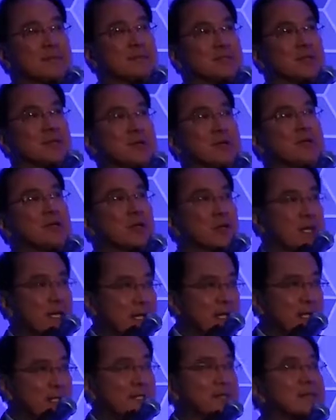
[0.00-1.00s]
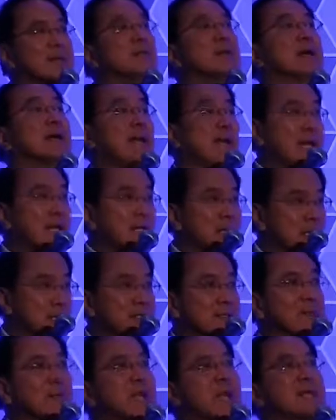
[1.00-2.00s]
So you're going to hear some, again,
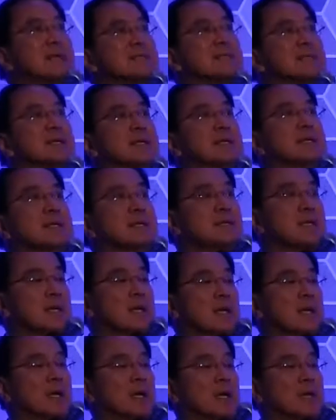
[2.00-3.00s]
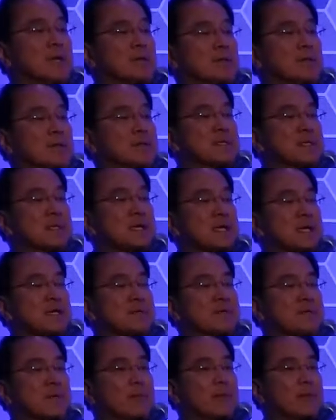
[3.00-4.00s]
some case studies along those
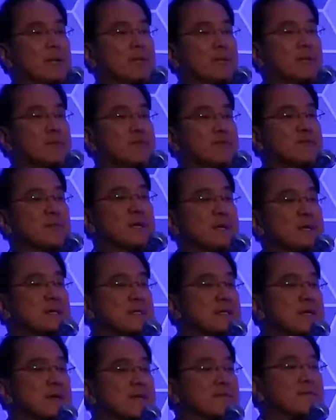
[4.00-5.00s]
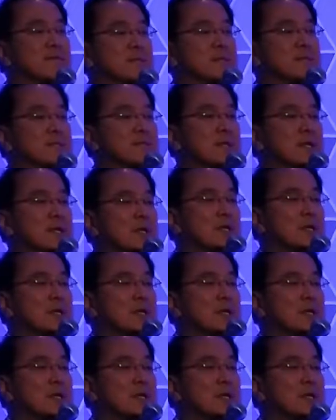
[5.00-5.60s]
lines from many of the speakers afterwards.